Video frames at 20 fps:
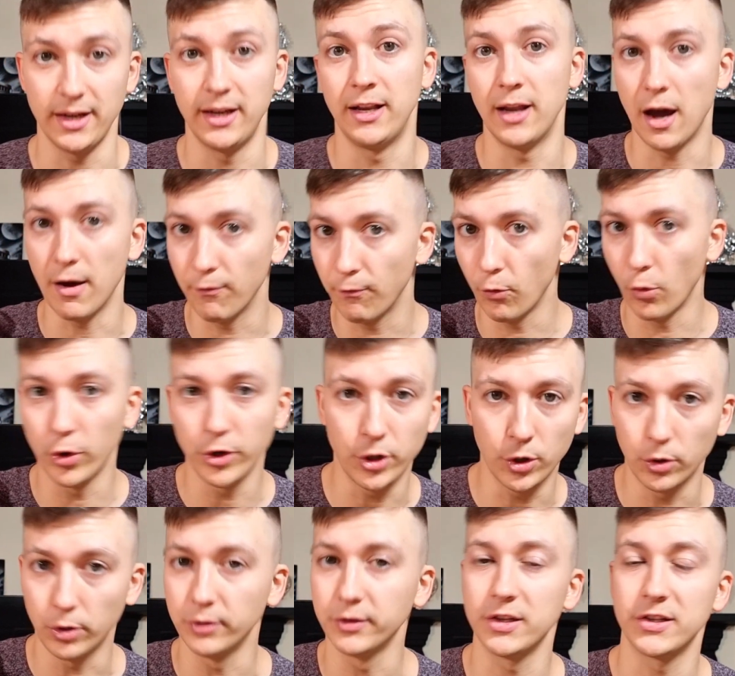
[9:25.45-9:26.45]
and avoiding
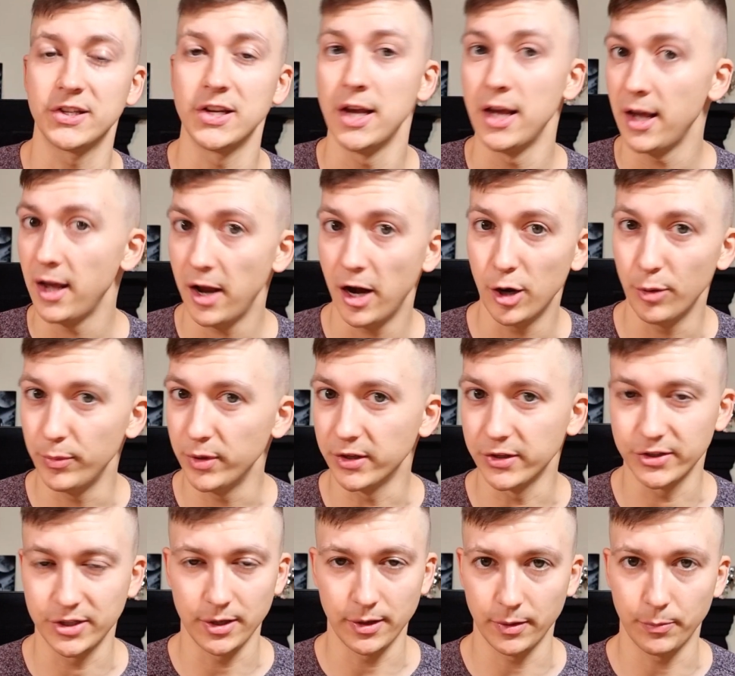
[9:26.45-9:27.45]
all these hair
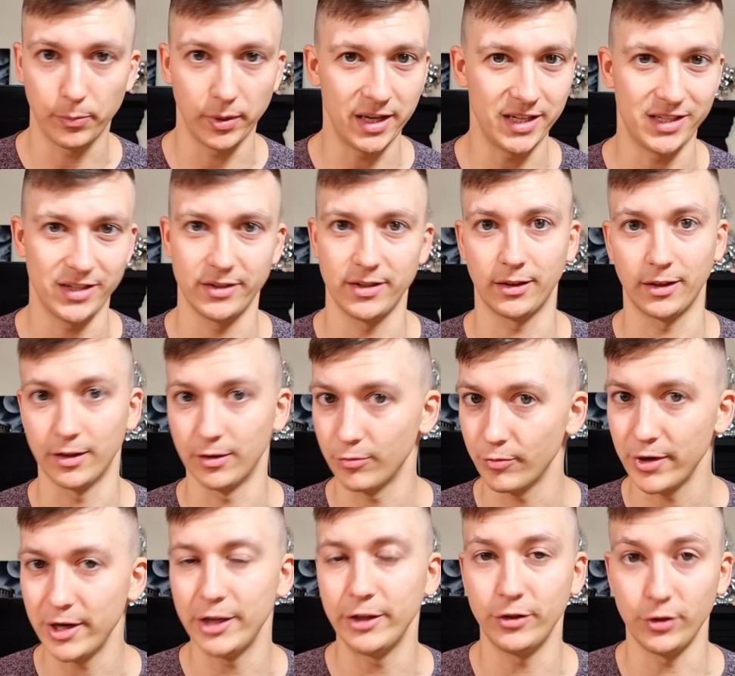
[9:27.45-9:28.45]
mills, the places that can
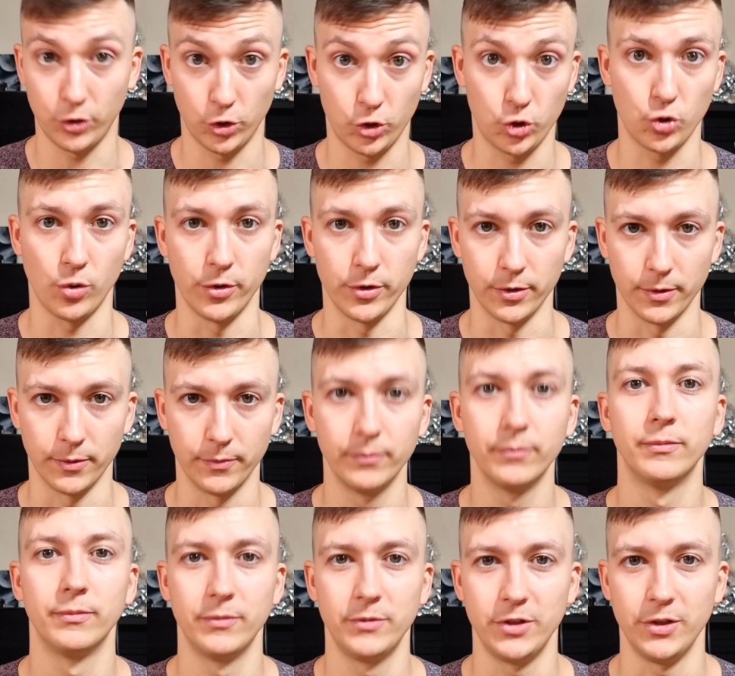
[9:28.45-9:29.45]
really destroy you.
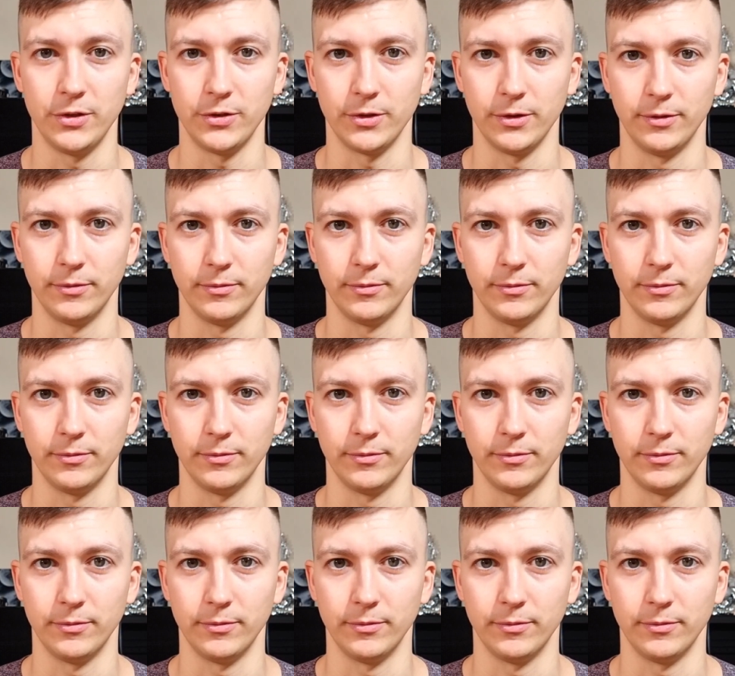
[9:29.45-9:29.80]
See you soon.